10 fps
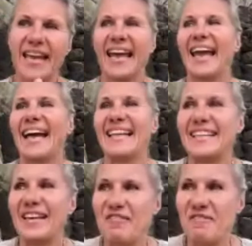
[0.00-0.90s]
And
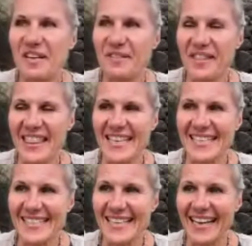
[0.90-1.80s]
one of the
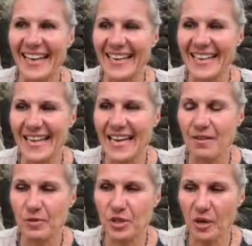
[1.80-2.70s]
things that it
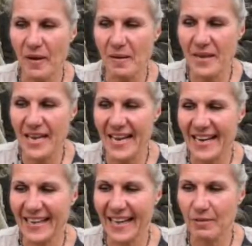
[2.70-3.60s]
was showing
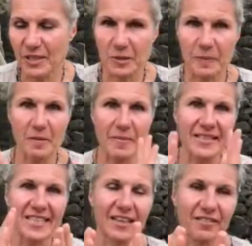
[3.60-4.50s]
me, I was
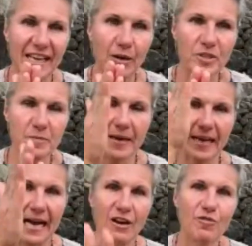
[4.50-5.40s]
experimenting of like, what's my
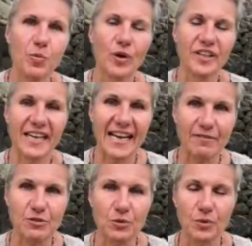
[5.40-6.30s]
cutoff point that
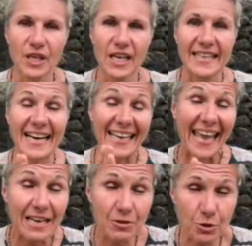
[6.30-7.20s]
I
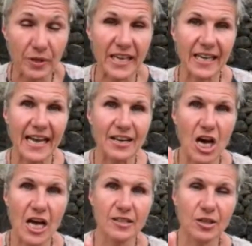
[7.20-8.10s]
can drink and
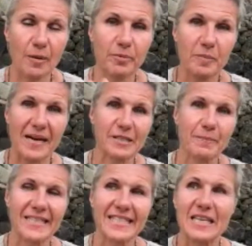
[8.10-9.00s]
not compromise
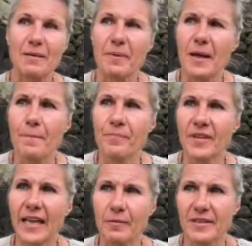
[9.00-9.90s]
my sleep.
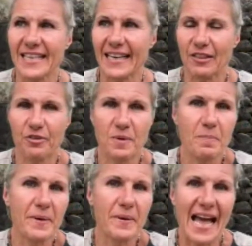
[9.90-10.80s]
And it was like 3
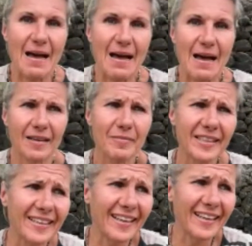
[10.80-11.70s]
p.m. I mean,